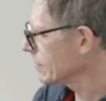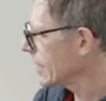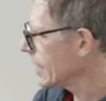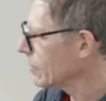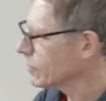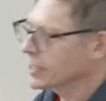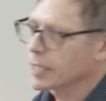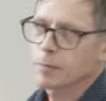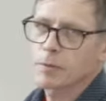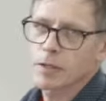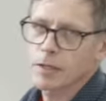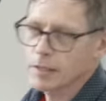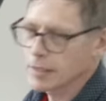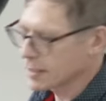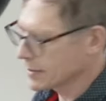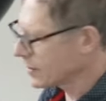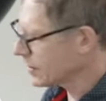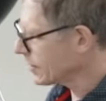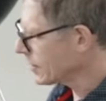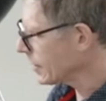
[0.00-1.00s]
That'll keep
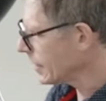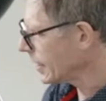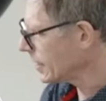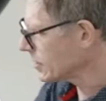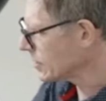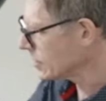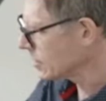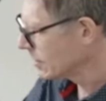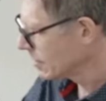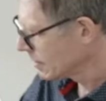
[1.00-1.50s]
the legs